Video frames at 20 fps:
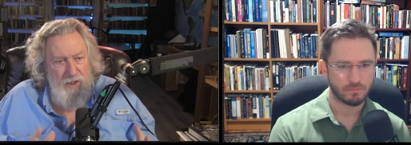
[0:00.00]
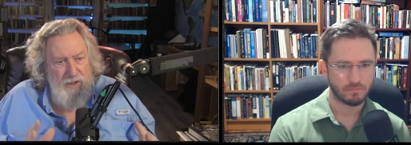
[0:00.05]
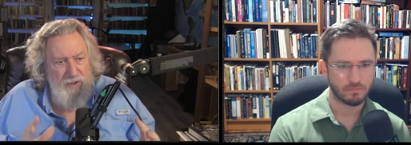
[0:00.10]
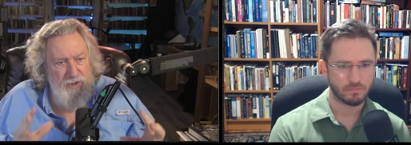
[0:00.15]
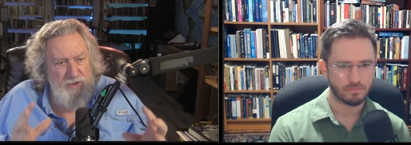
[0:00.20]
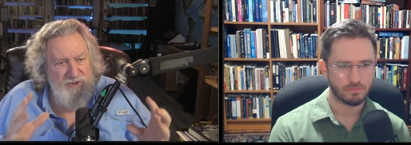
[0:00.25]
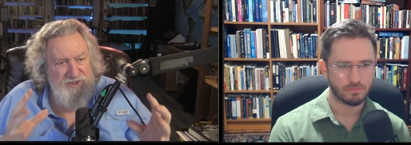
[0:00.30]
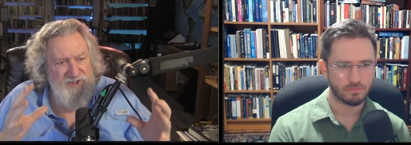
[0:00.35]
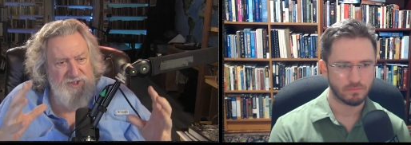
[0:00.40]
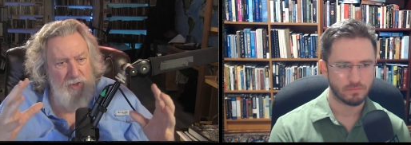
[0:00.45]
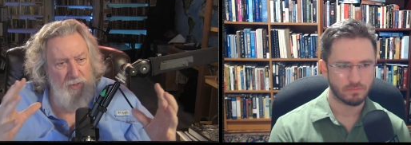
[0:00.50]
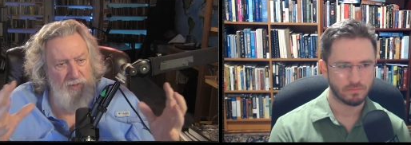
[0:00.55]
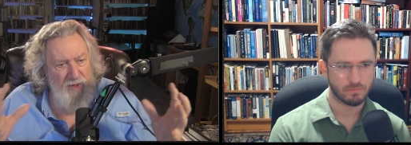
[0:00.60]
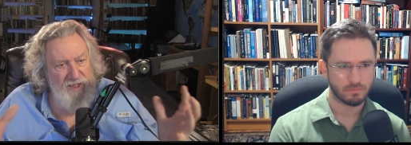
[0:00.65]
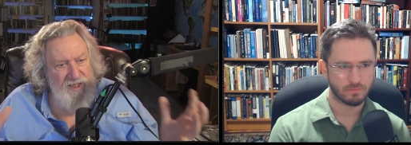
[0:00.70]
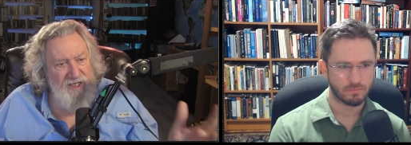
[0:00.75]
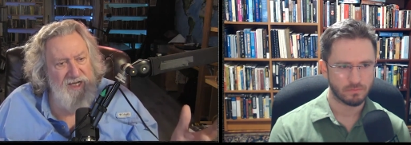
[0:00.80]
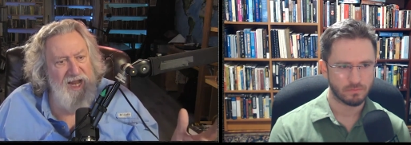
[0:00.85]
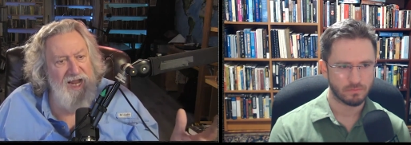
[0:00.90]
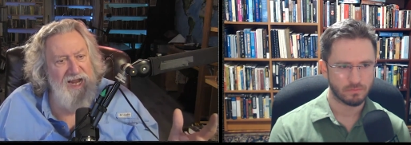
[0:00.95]
Speaker 1: you're so
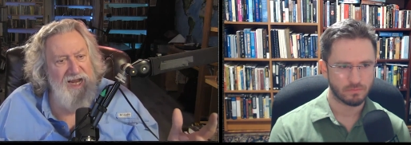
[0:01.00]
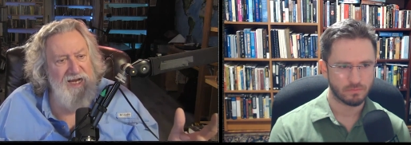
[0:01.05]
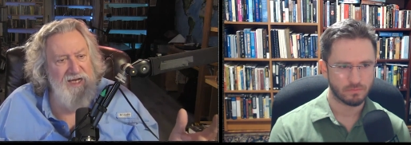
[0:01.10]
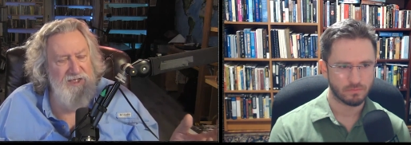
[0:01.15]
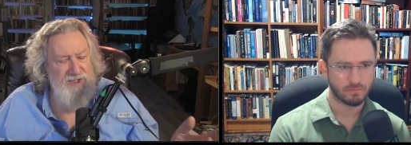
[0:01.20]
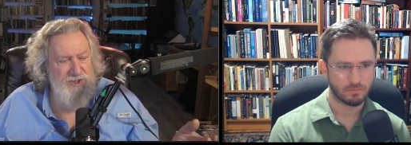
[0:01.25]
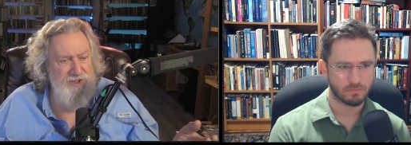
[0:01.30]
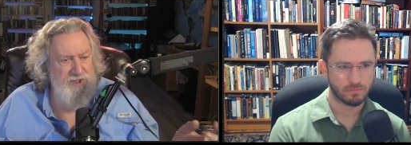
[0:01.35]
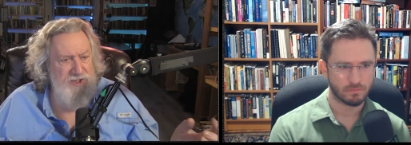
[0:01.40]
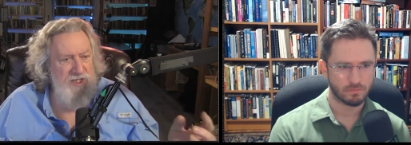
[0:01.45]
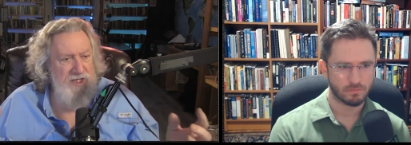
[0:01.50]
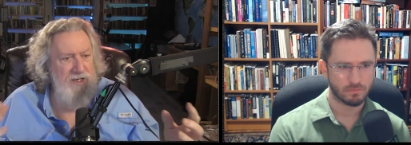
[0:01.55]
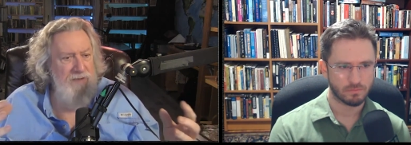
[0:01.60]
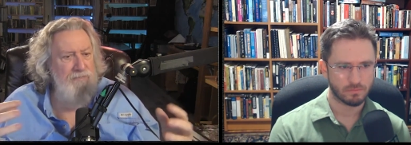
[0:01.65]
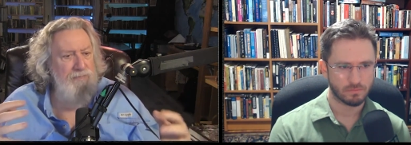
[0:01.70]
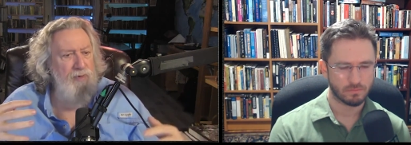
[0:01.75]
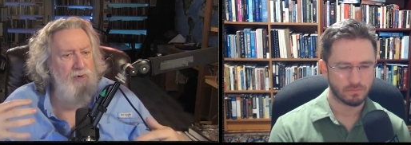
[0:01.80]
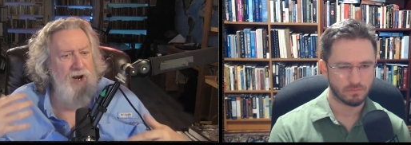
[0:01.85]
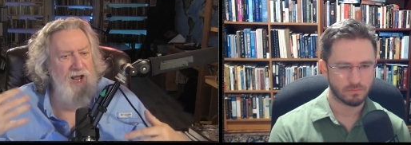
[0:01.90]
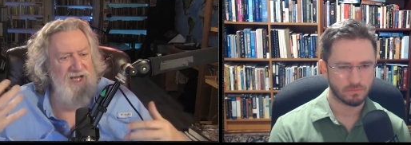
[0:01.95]
engaged in
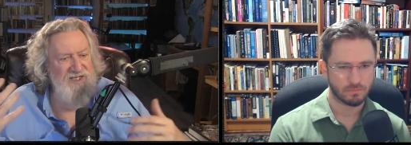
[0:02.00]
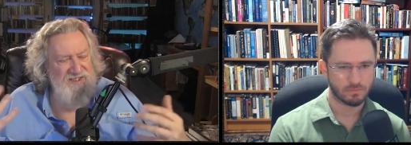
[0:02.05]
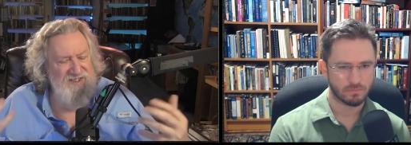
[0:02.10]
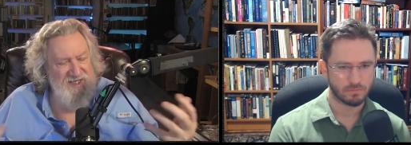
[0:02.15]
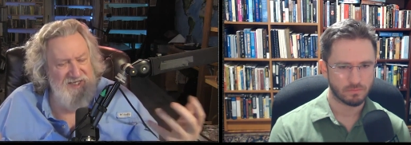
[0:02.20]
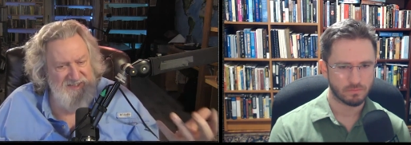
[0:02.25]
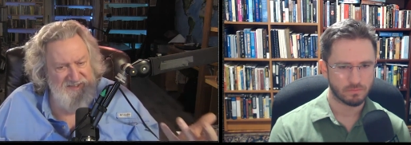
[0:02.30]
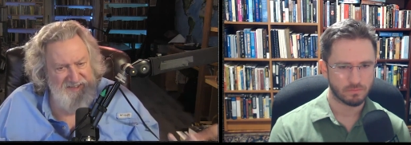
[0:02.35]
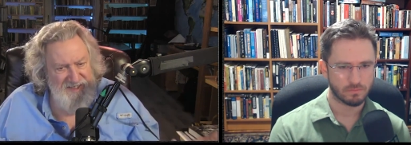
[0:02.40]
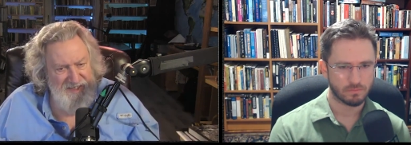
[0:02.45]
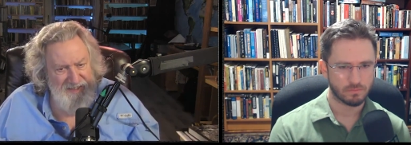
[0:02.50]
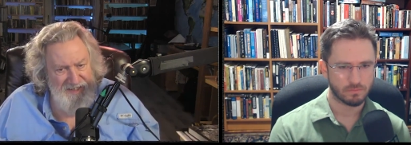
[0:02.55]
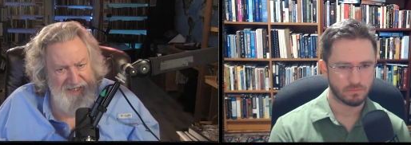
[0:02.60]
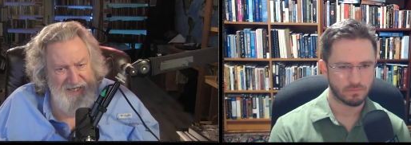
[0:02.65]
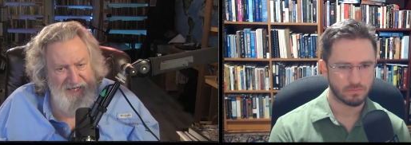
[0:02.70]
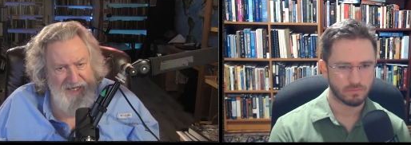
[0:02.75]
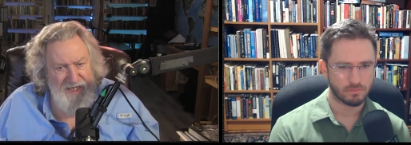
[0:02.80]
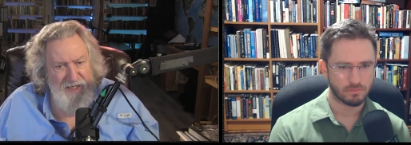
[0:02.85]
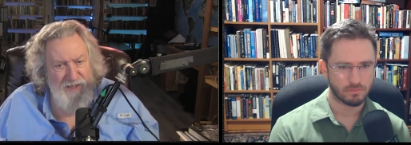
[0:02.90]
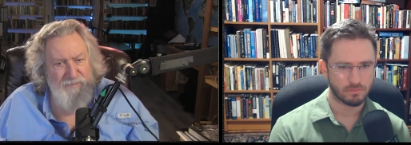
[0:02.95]
processing
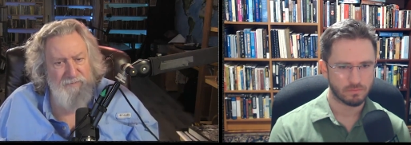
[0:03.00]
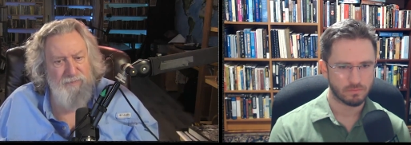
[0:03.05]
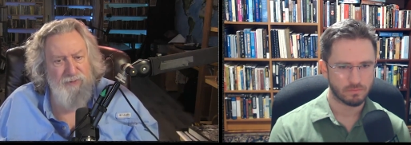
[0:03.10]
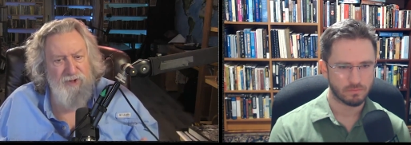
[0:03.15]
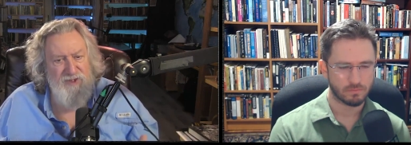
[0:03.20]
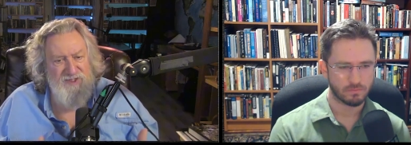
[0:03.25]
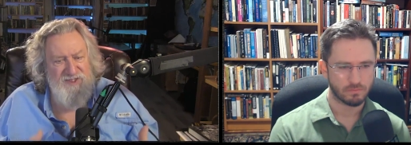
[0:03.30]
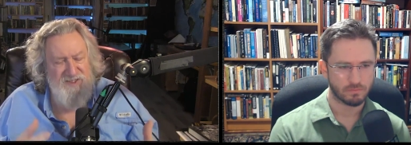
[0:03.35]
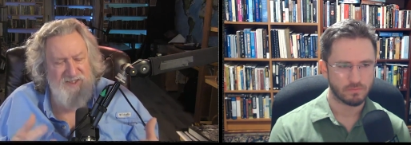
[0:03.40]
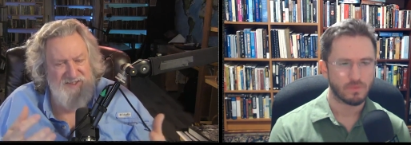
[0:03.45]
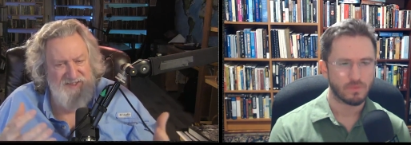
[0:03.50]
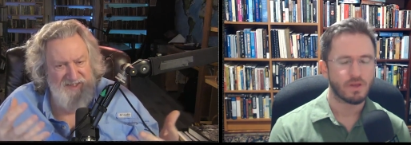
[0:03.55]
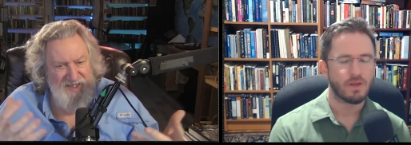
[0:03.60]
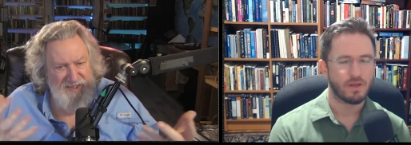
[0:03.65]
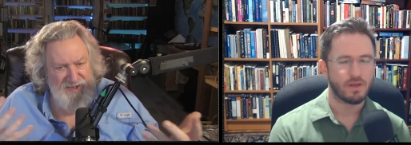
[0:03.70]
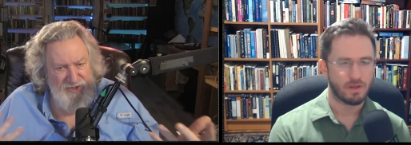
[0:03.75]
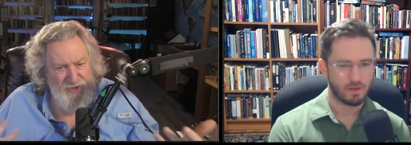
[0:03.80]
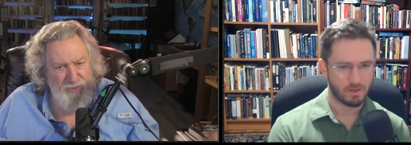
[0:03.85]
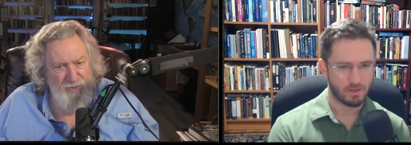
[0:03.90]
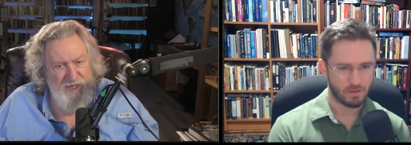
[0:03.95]
the inputs, the
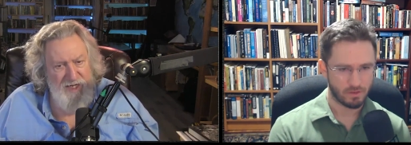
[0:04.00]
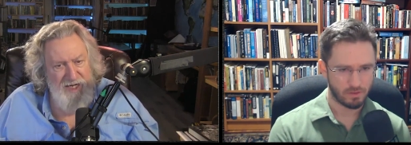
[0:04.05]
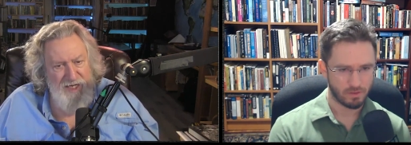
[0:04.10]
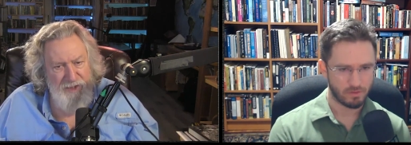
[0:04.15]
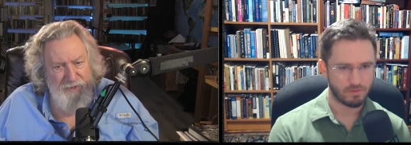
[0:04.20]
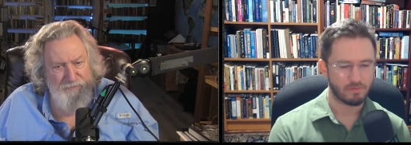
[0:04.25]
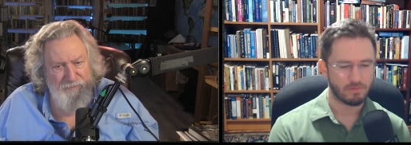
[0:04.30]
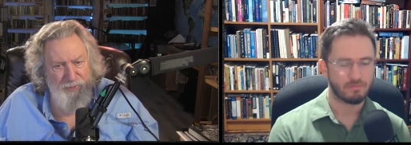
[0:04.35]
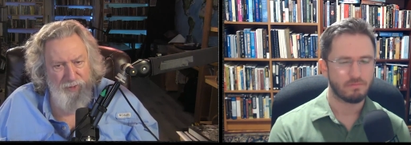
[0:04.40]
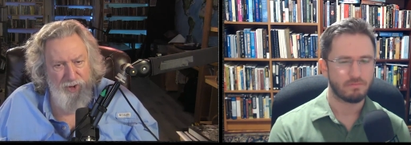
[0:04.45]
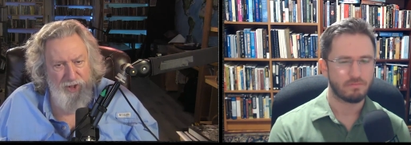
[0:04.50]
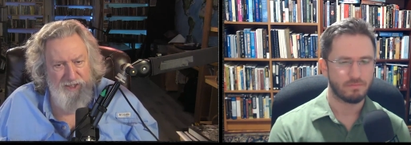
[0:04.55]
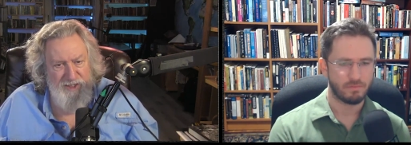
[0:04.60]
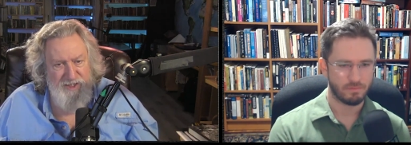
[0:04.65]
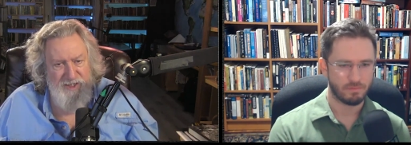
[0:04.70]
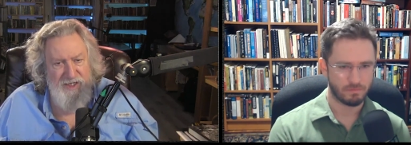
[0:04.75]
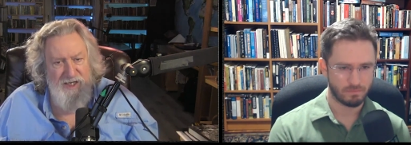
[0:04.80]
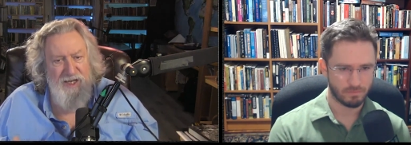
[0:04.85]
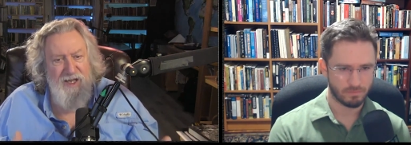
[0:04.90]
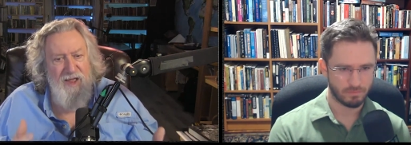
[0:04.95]
sensory input,